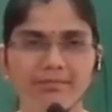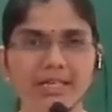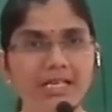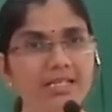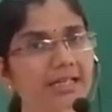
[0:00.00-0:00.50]

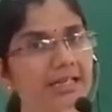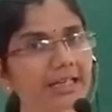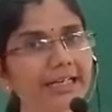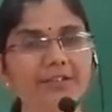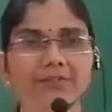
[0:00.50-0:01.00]
There is a
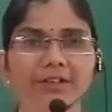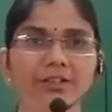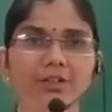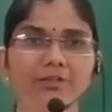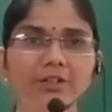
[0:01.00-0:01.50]
great
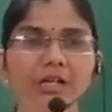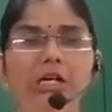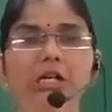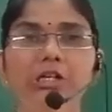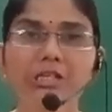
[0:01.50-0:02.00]
effect of
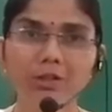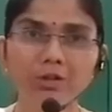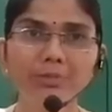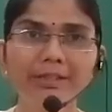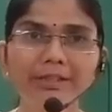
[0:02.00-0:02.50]
a
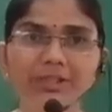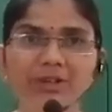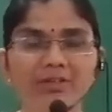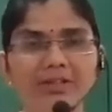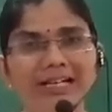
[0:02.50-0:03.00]
solubility
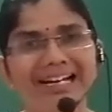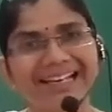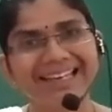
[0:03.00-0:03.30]
of a